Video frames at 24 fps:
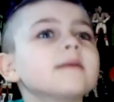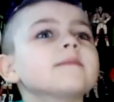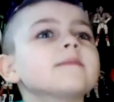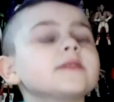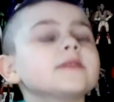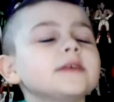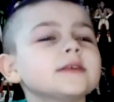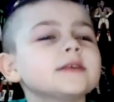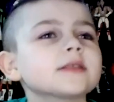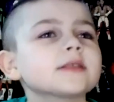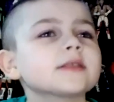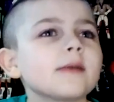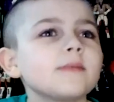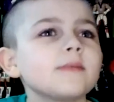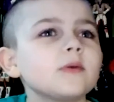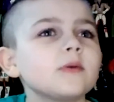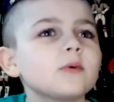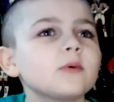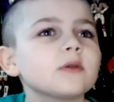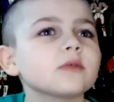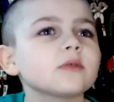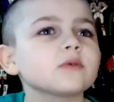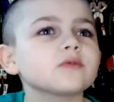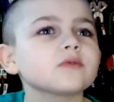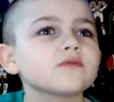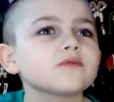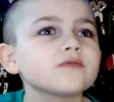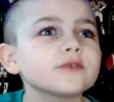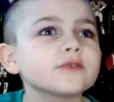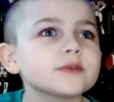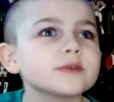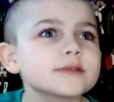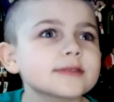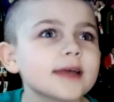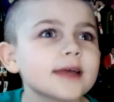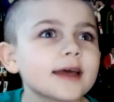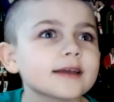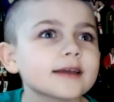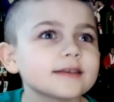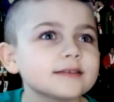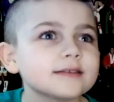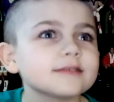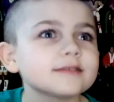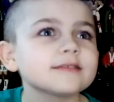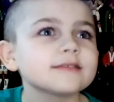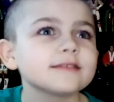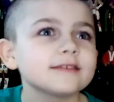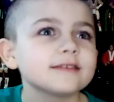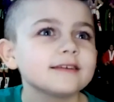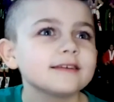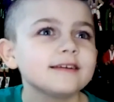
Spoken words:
please get me one of those fruit snacks.